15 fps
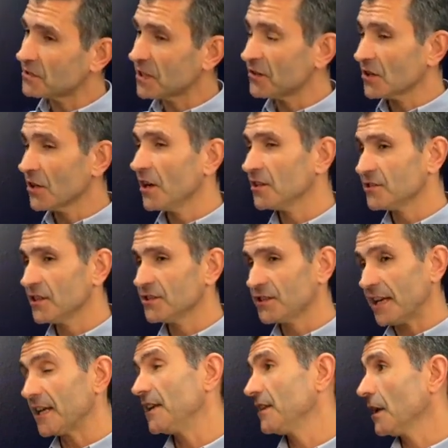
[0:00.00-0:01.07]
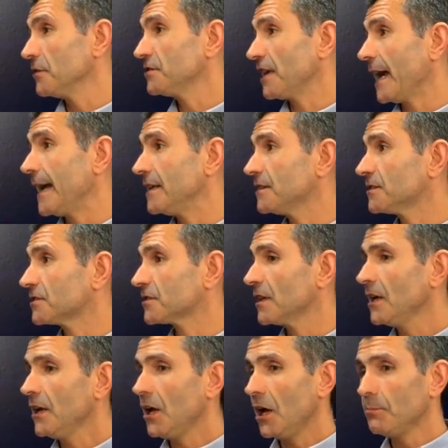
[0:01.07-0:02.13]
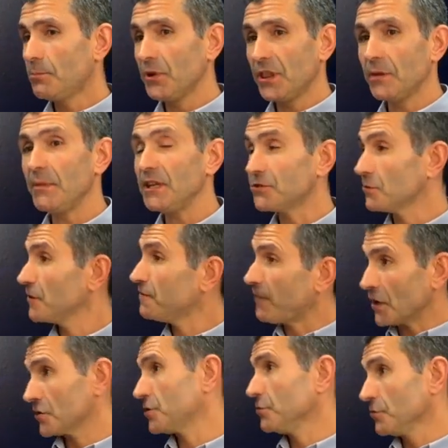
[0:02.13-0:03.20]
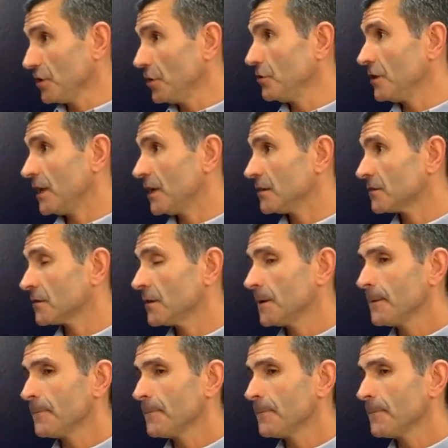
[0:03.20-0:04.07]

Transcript: So the guys that are taking those heads and putting them into a functional unit.